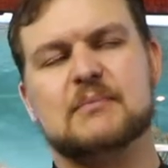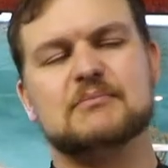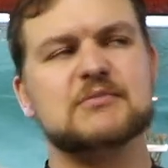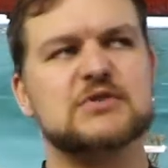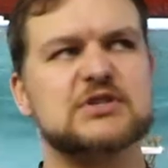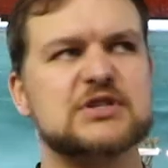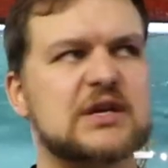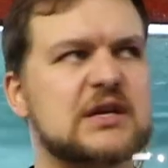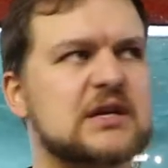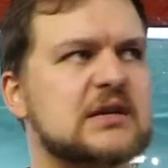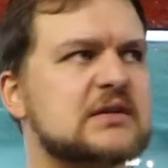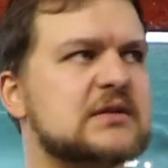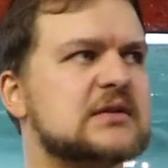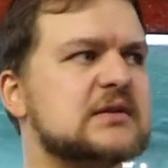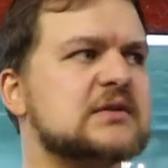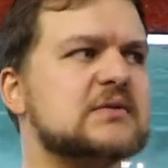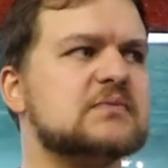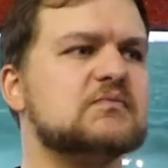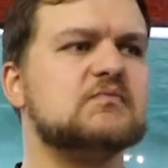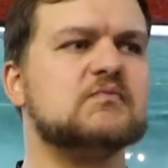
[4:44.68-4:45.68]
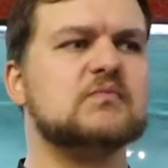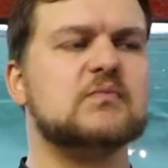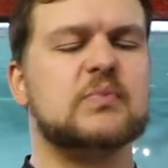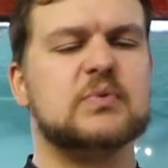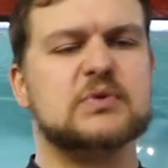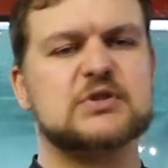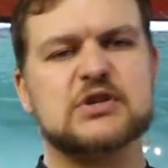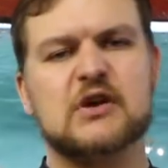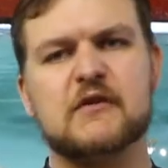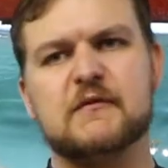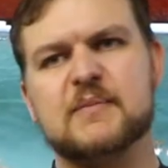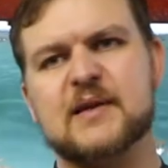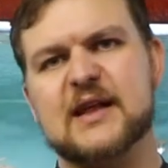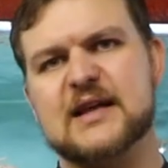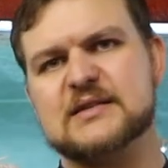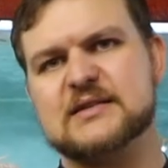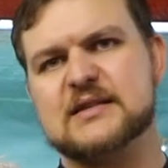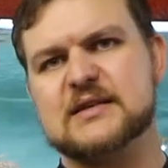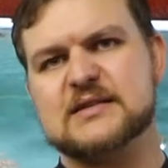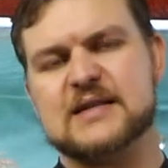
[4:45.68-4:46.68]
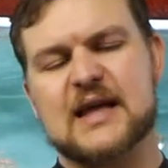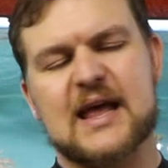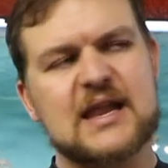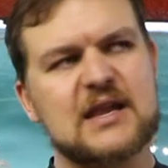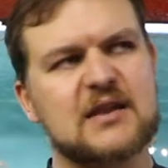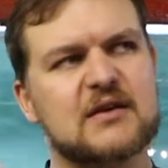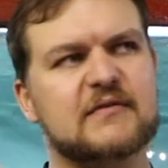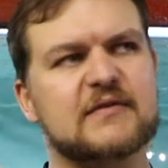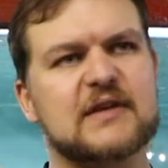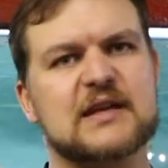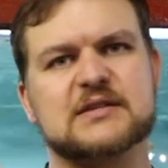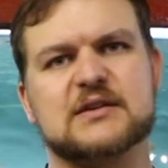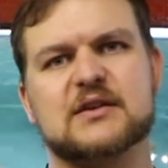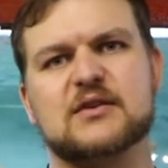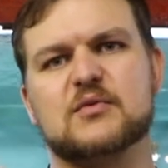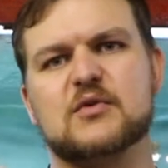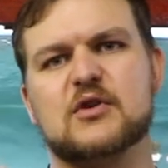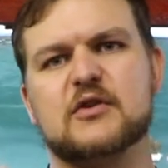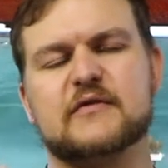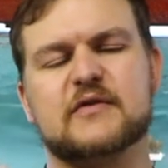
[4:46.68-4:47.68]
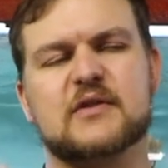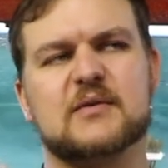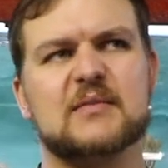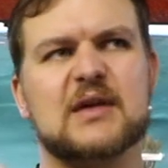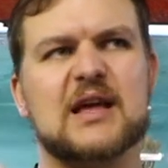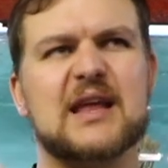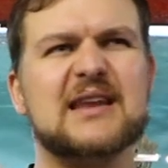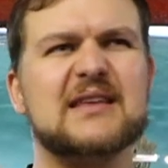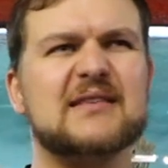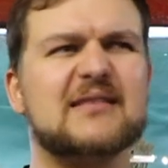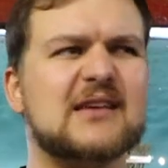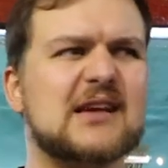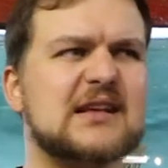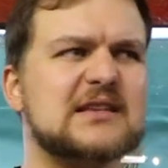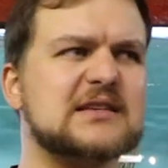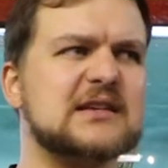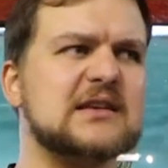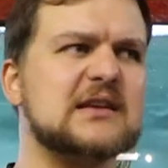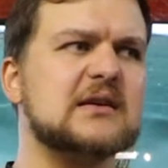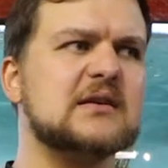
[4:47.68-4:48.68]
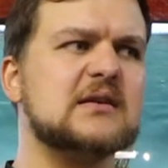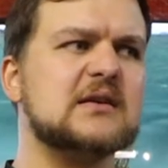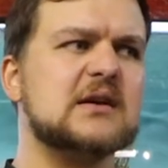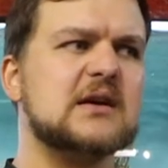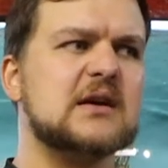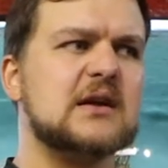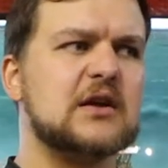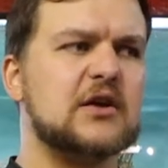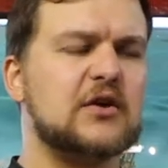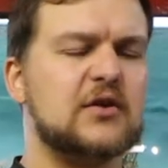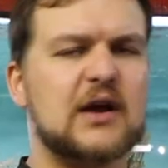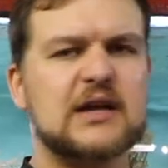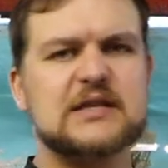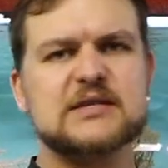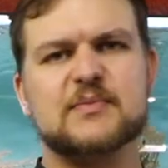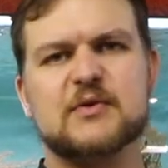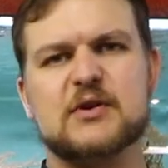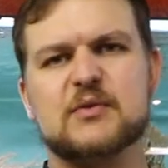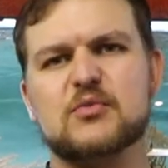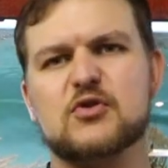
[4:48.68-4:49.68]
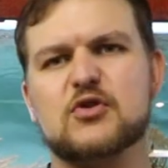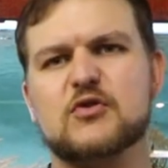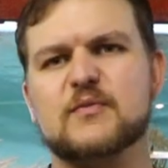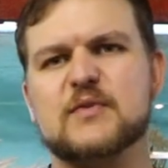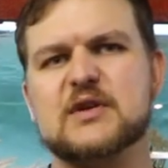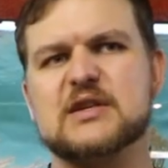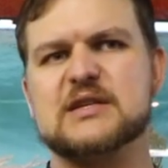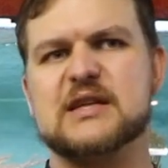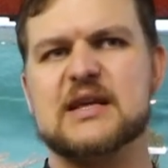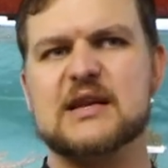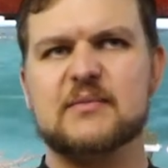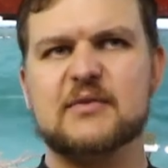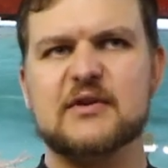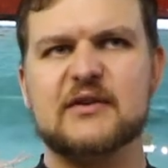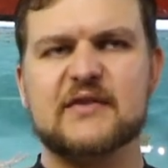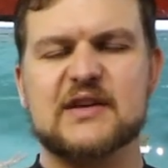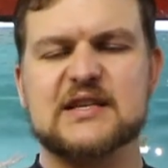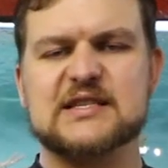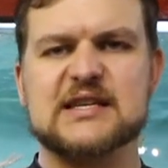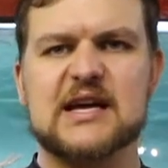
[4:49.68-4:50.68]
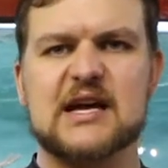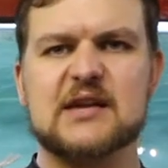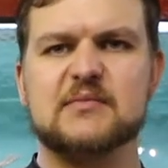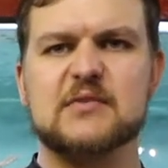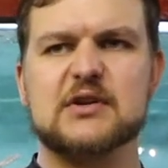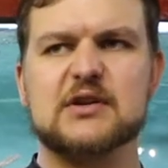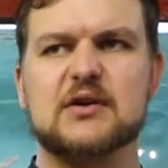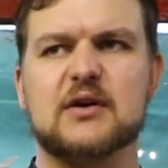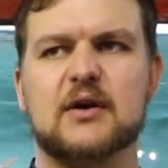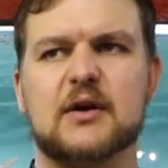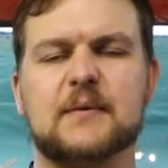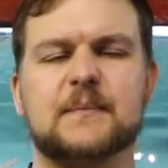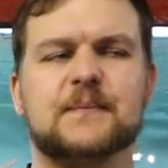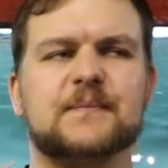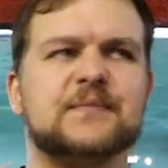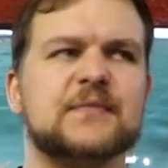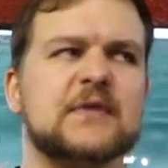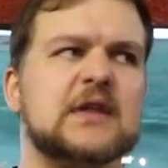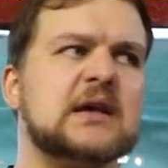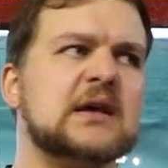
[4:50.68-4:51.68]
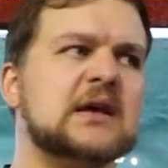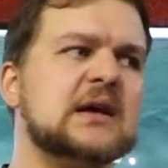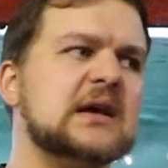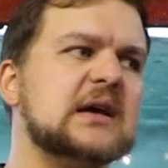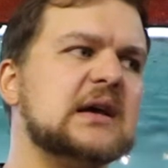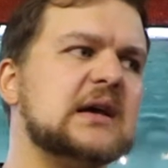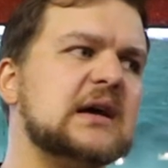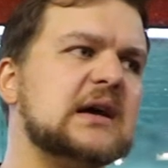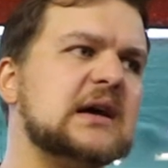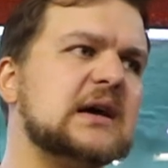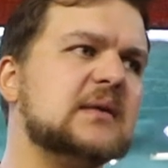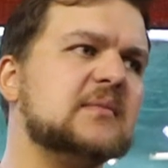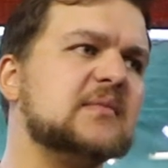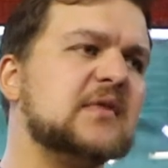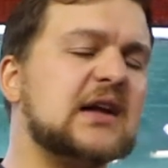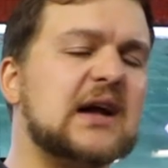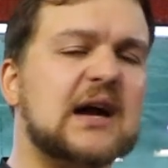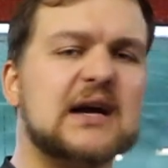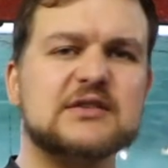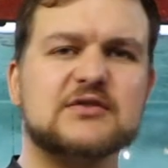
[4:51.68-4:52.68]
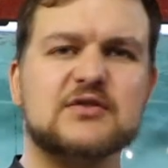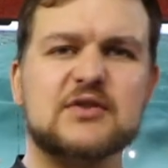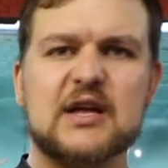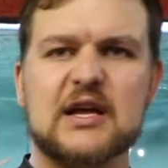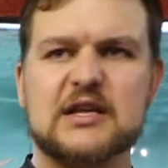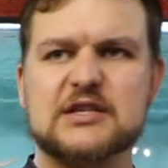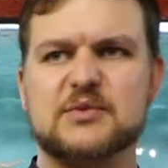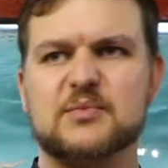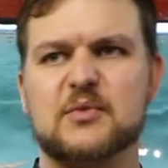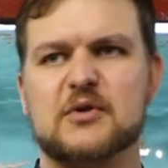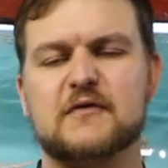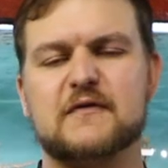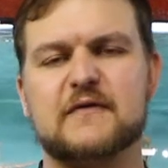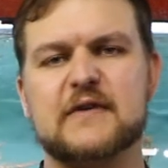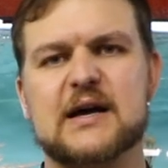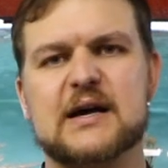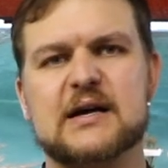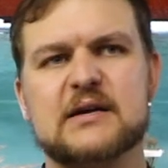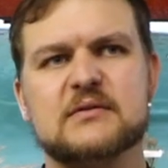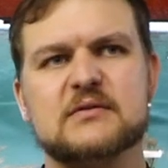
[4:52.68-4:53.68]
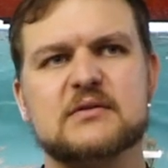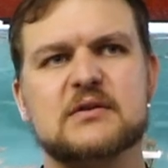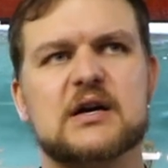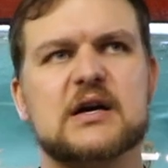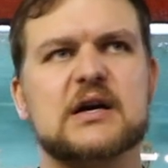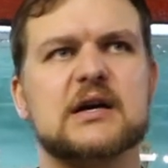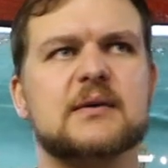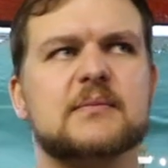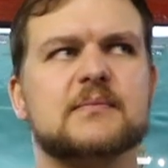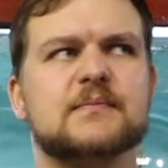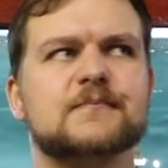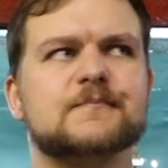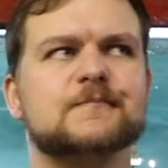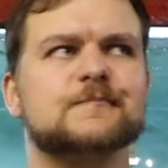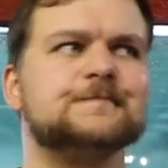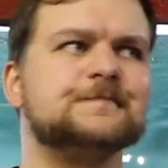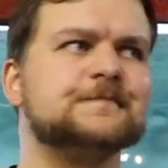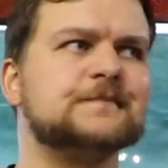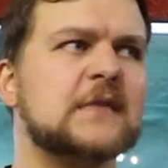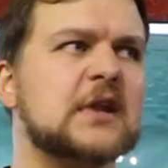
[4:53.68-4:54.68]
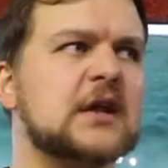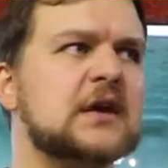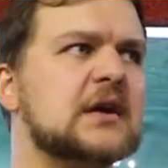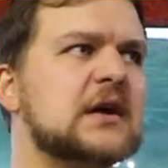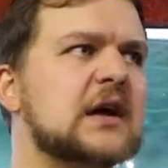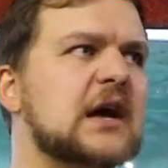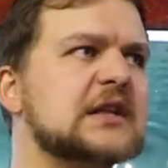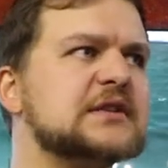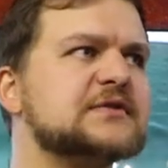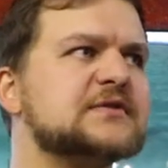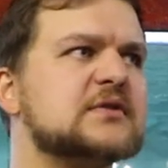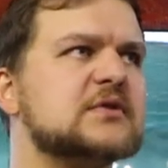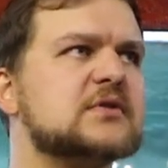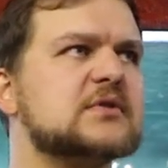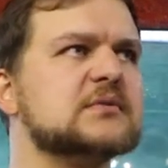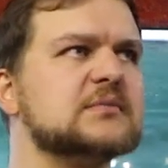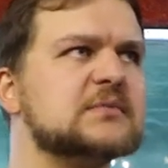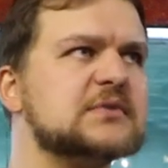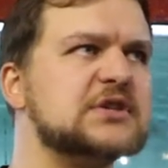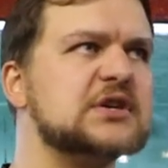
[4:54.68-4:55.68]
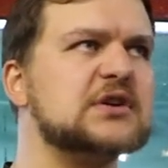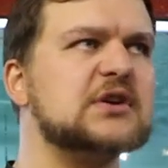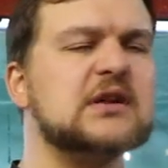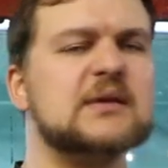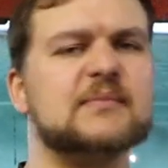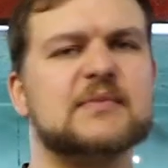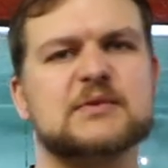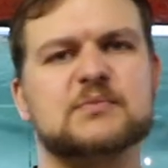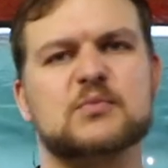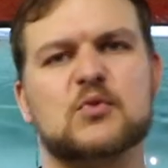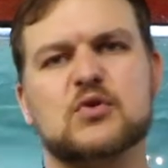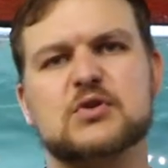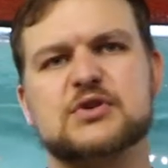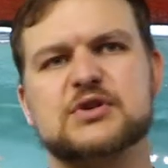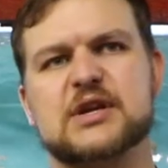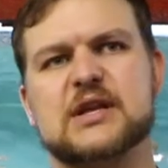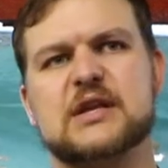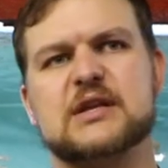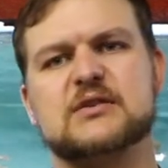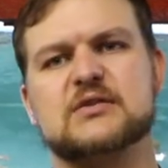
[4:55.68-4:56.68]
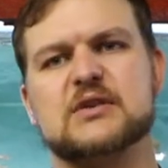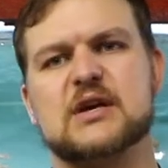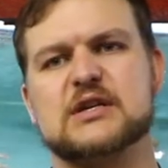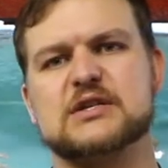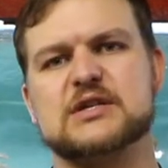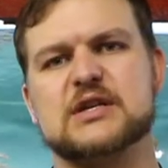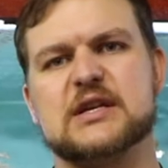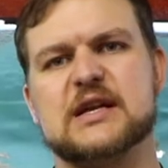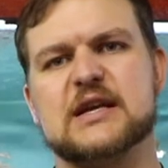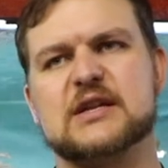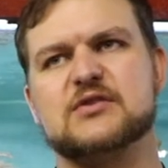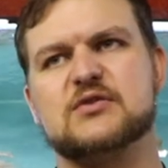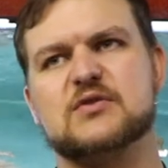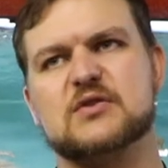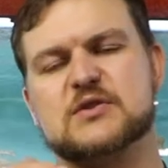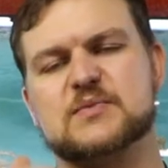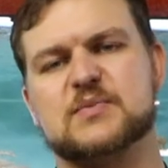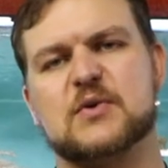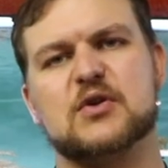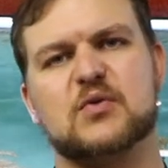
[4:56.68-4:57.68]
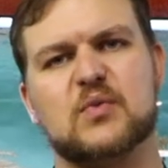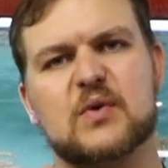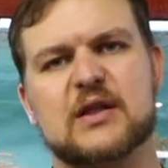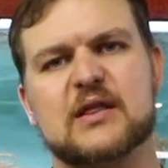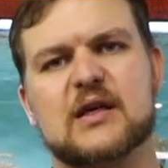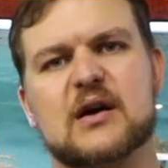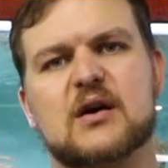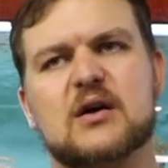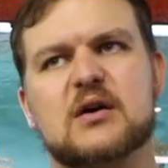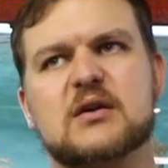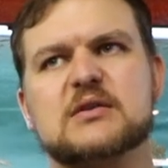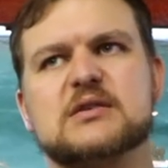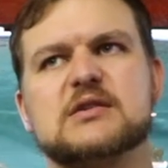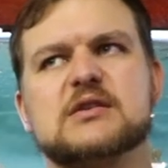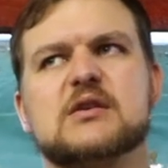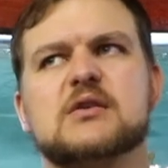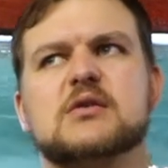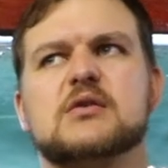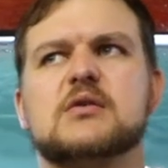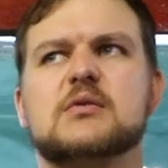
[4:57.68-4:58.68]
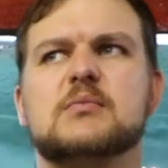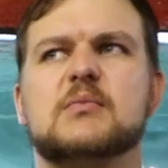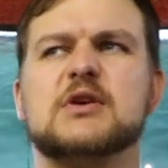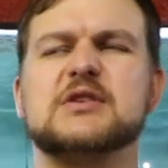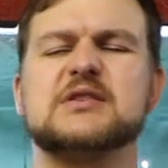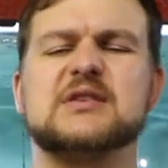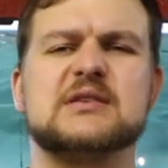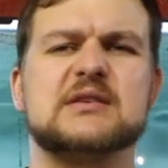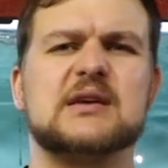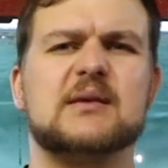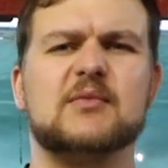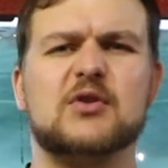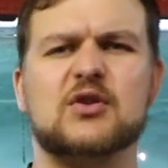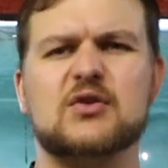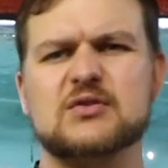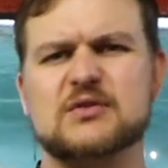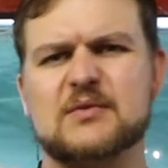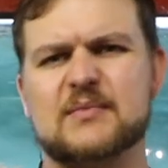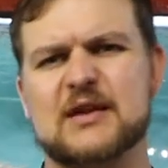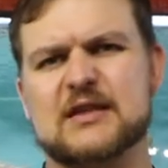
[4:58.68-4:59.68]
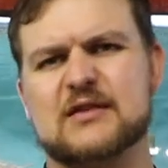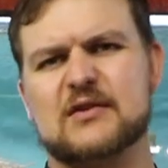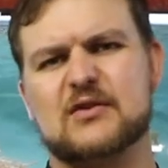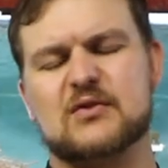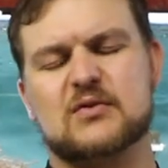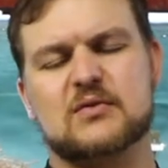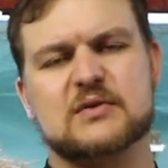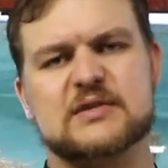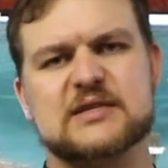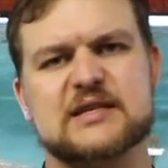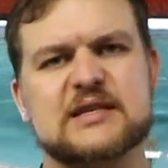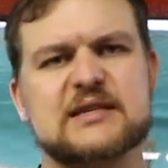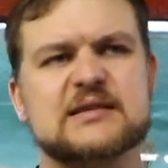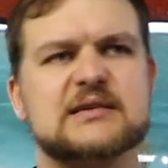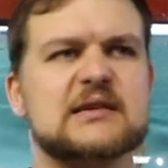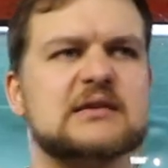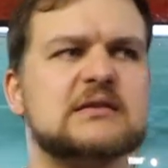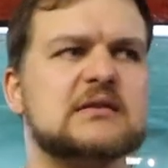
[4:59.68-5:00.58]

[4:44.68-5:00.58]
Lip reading: jigs, soft plastics, any of that's going to work for them. Anything that's going to create a bit of movement, get a bit of excitement going. The guys do catch them on fly. It's generally a bit more tricky to actually get to a spot where they are, so most of the time they'll use a method called teasing,